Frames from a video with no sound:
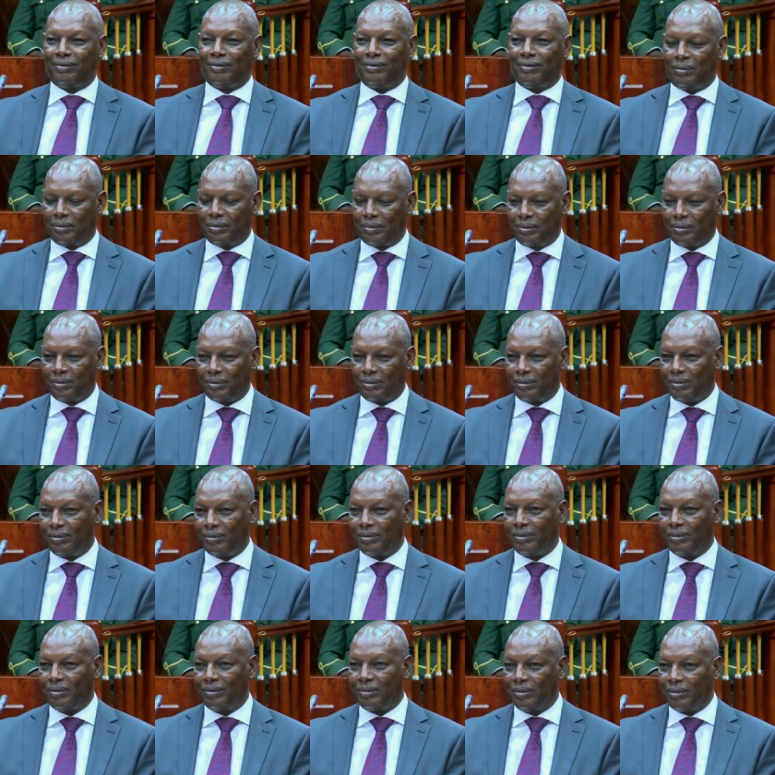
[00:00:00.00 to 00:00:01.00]
You
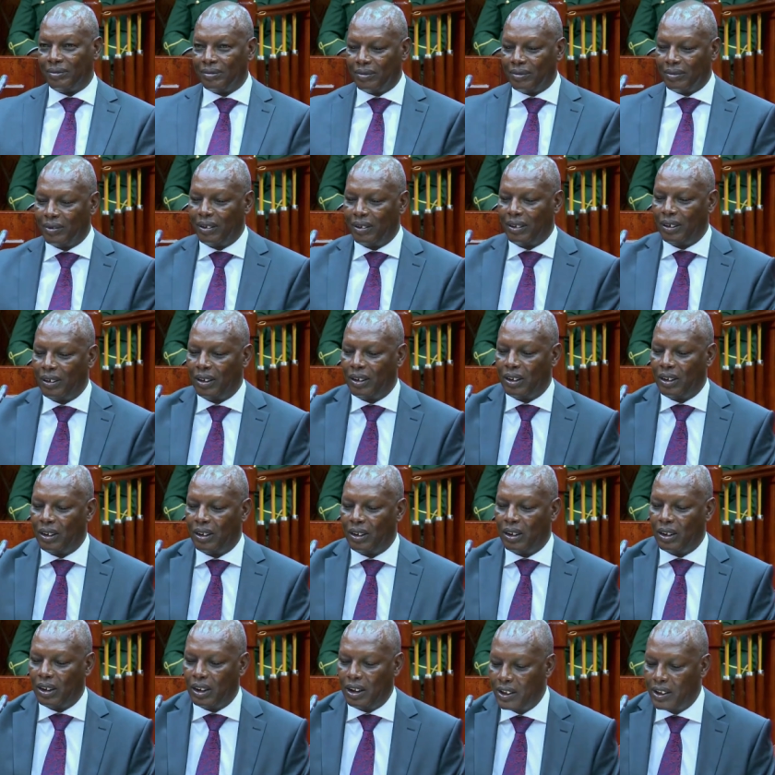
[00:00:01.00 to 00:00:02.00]
can respond to
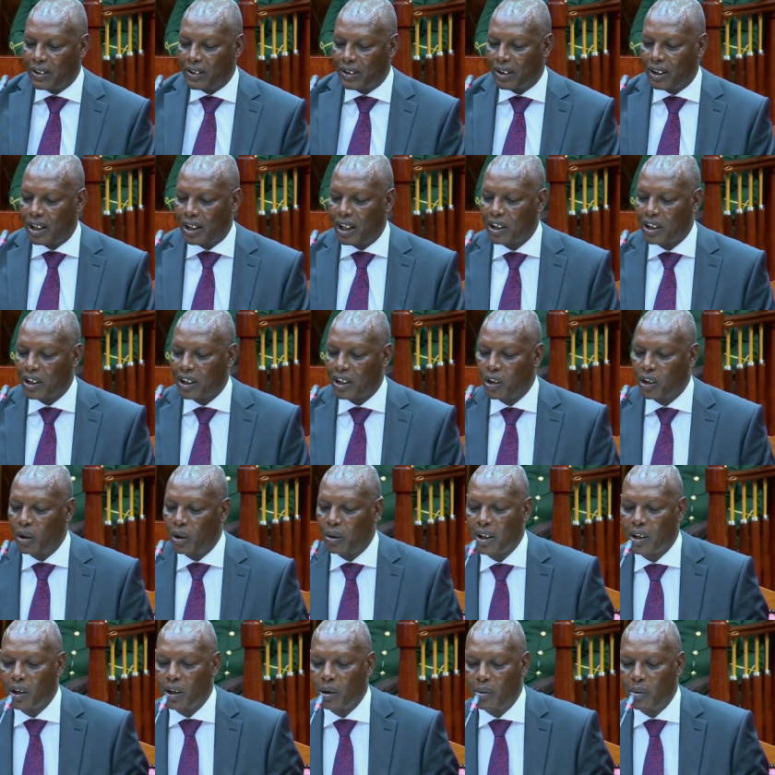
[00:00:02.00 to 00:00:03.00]
those. Thank you,
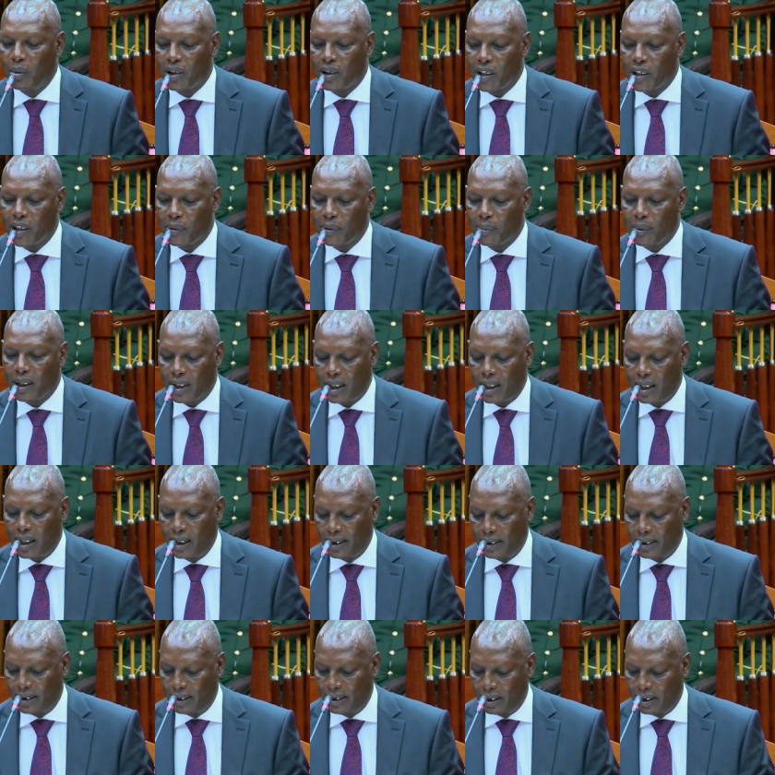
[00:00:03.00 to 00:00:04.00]
thank you, Mr. Speaker, sir.
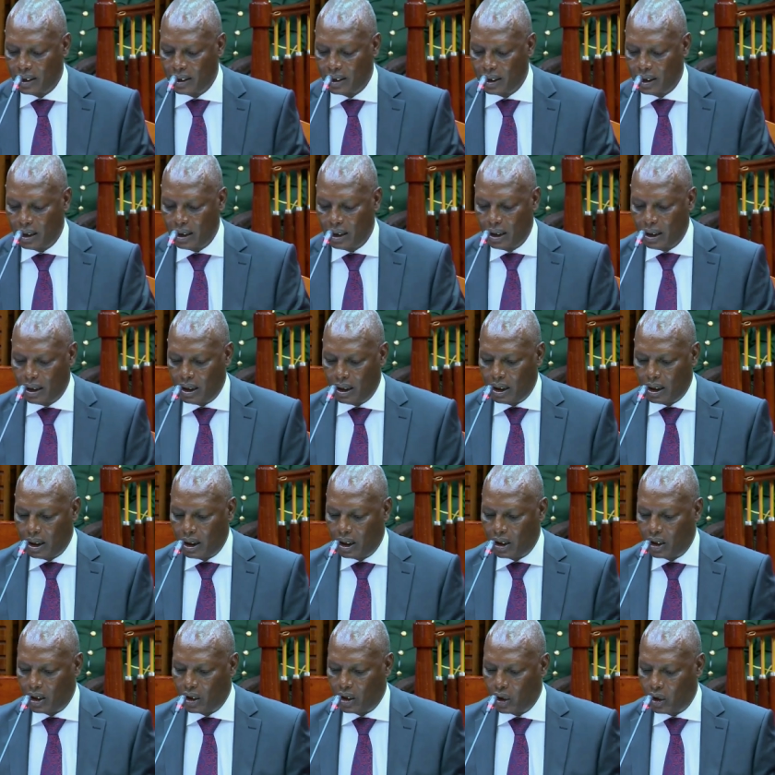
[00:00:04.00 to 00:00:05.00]

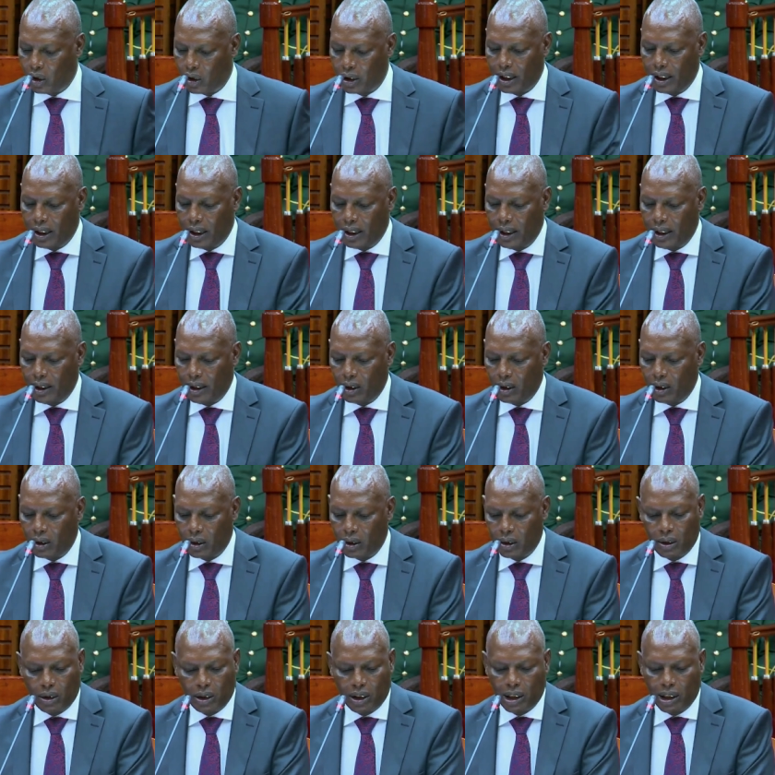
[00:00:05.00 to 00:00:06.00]
Uh, on uh,
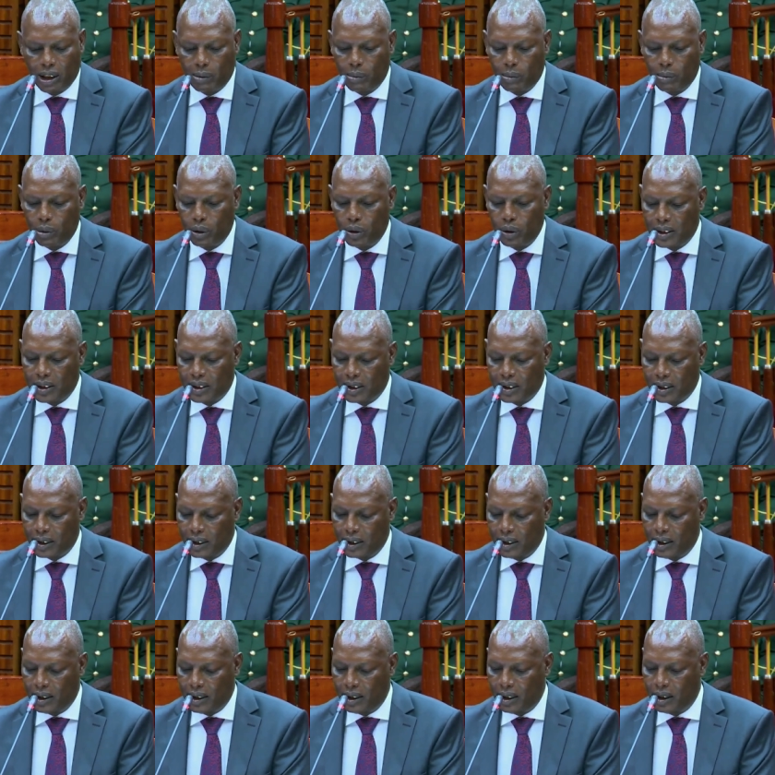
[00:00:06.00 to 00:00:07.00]
Honorable Junet,
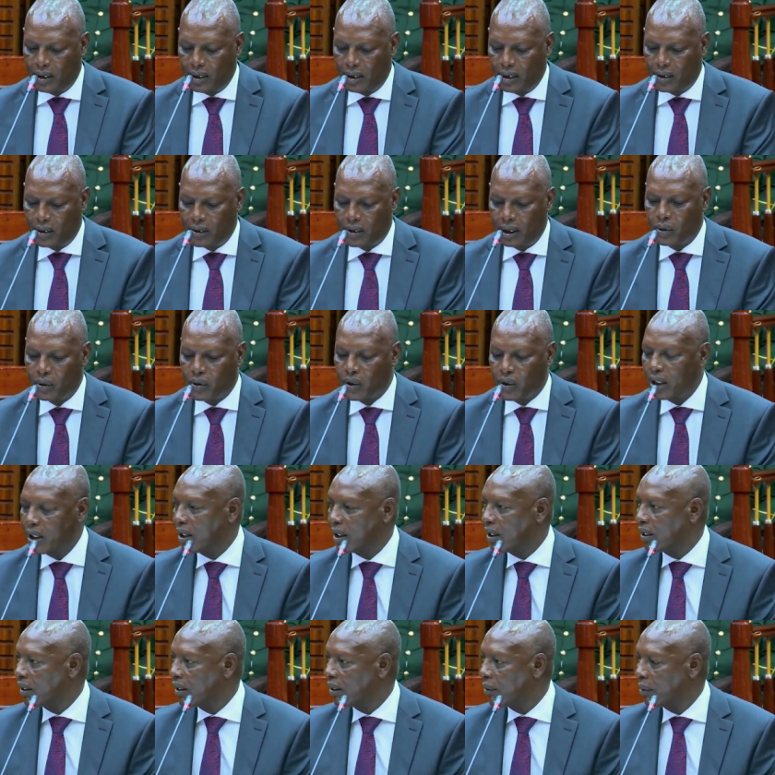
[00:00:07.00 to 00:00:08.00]
is uh, to
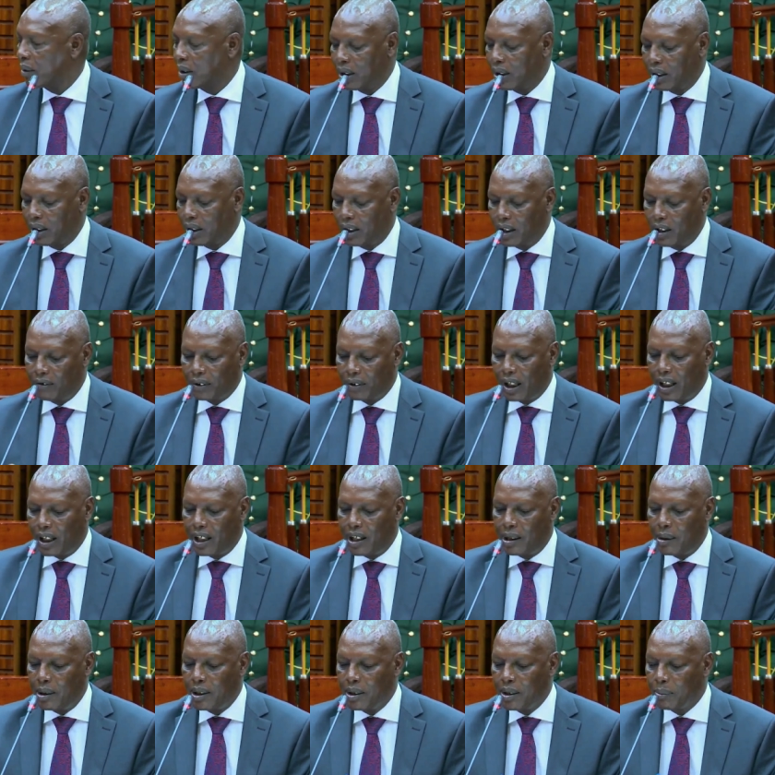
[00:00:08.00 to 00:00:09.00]
say, if I
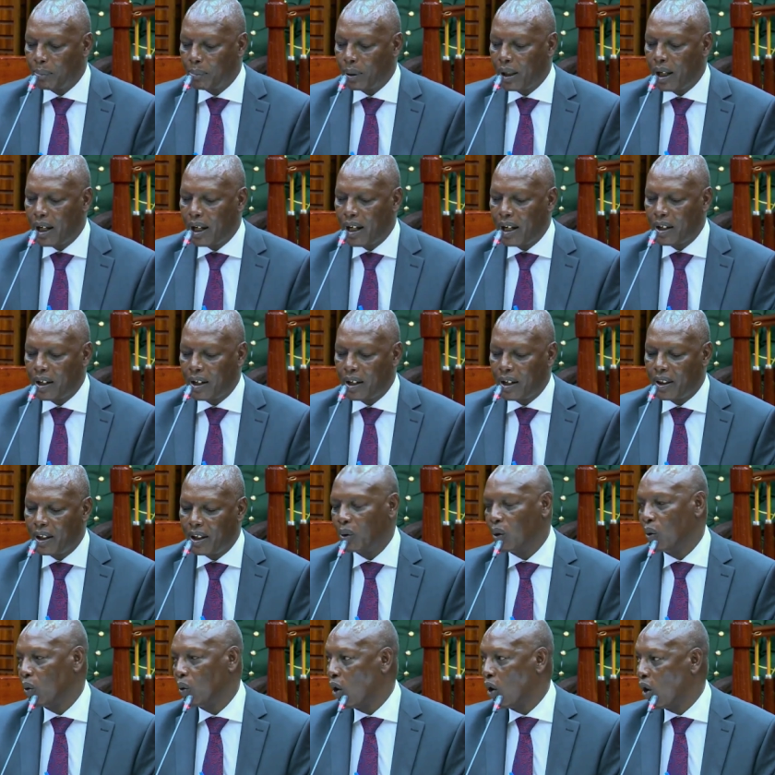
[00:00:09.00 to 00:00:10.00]
implied that
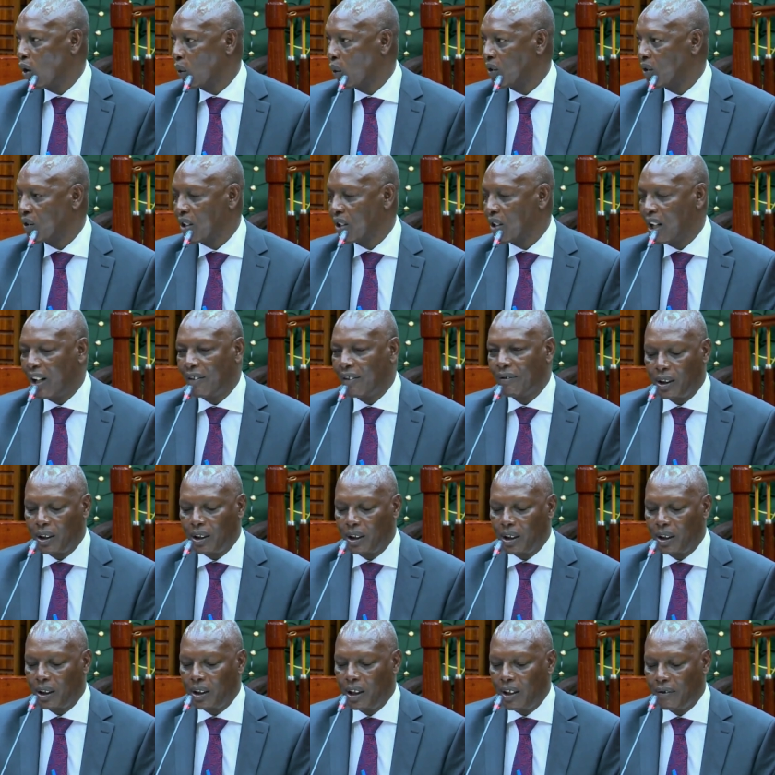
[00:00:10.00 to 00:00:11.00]
we always have
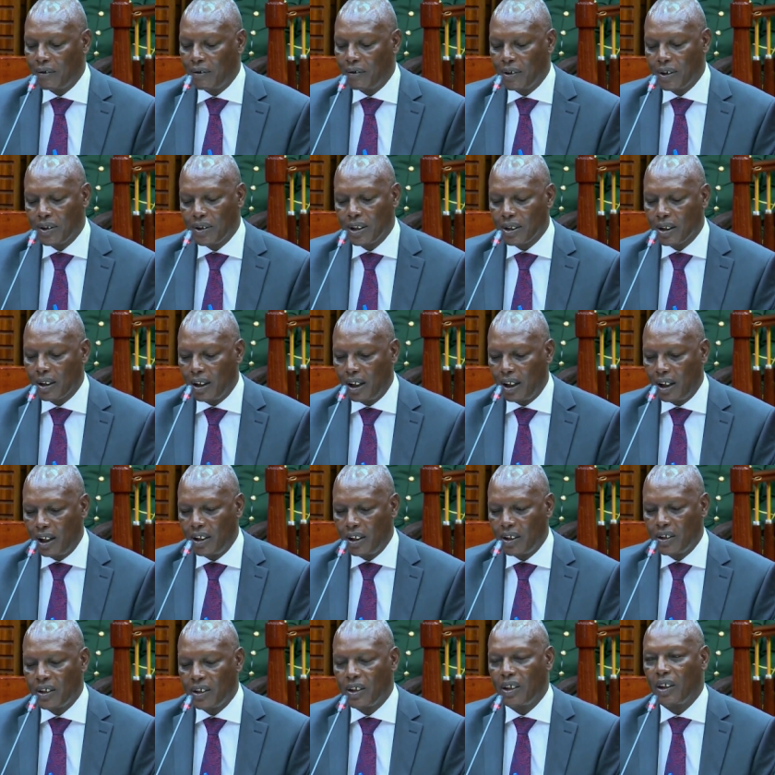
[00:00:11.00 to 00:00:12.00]
a uh, deficit, uh,
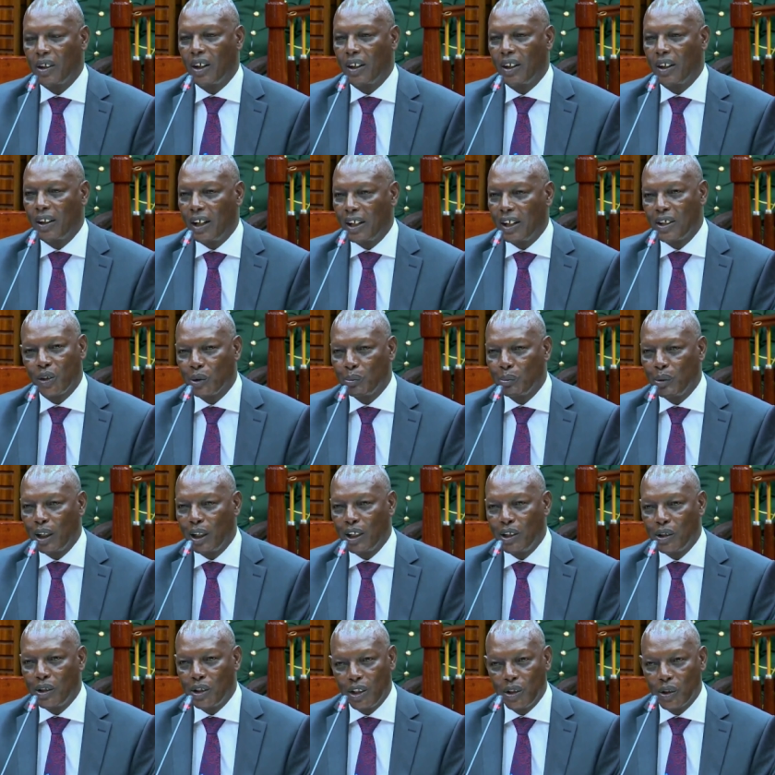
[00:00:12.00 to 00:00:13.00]
it, that is not my
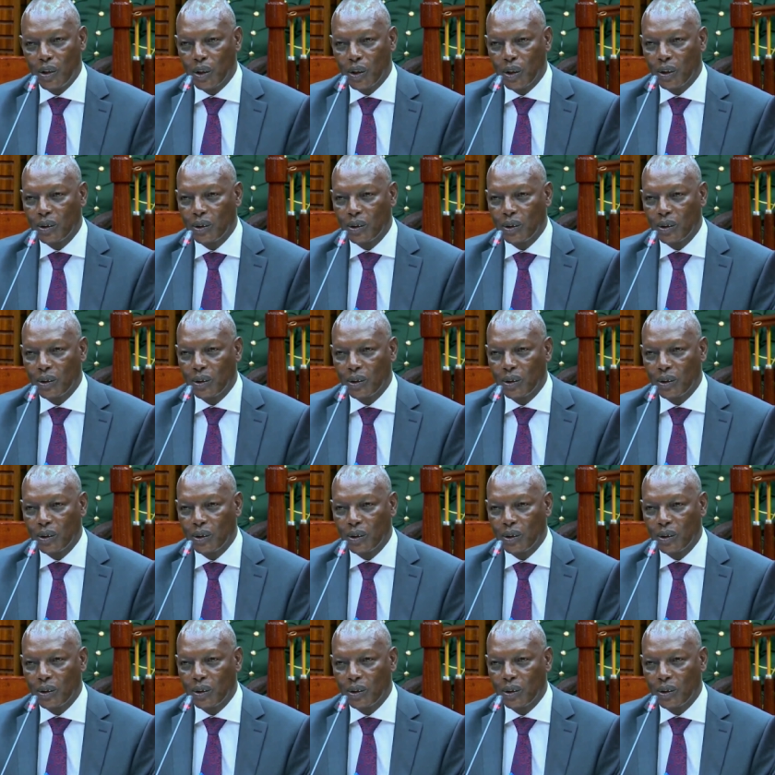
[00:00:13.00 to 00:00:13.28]
intention.